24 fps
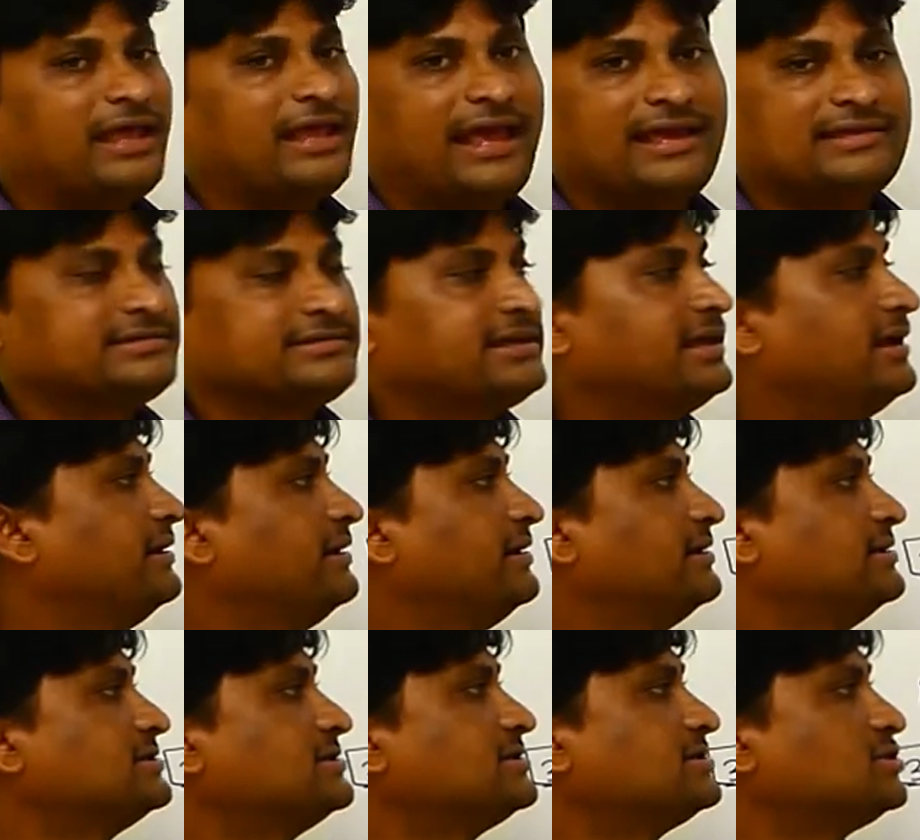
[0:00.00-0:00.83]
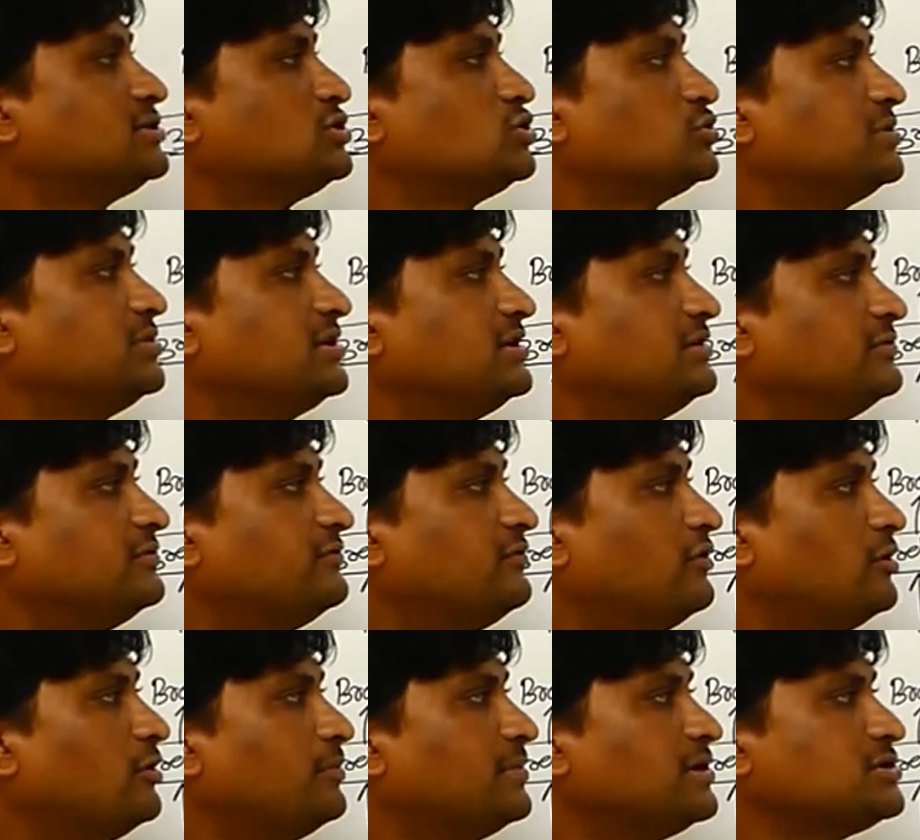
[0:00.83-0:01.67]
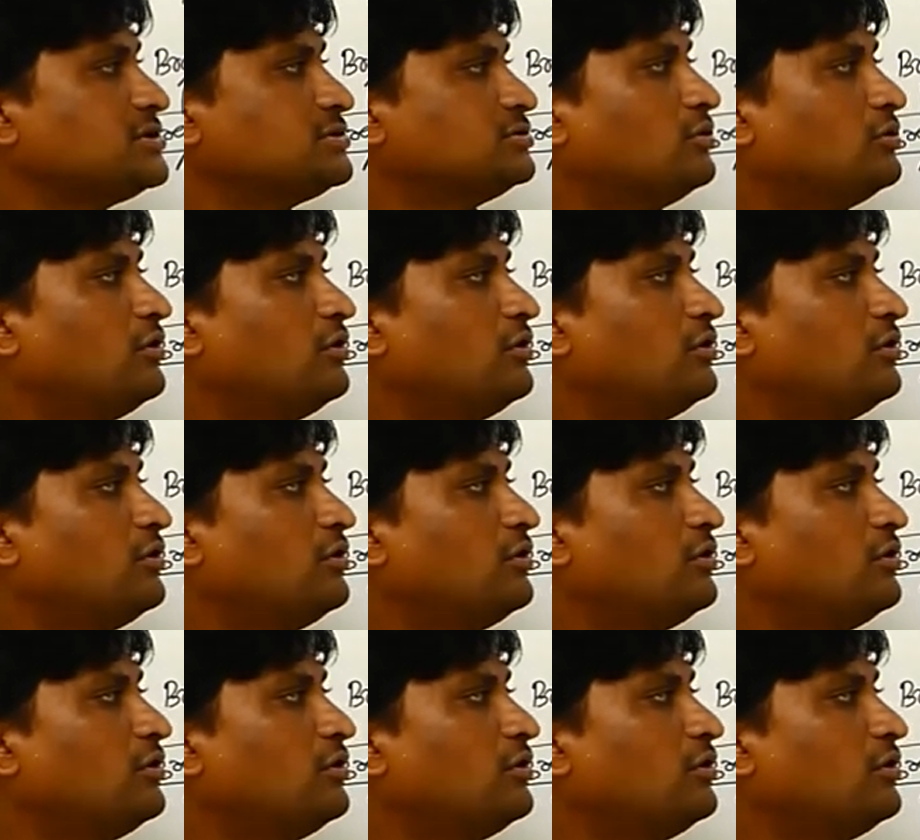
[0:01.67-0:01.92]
ascaris to be formation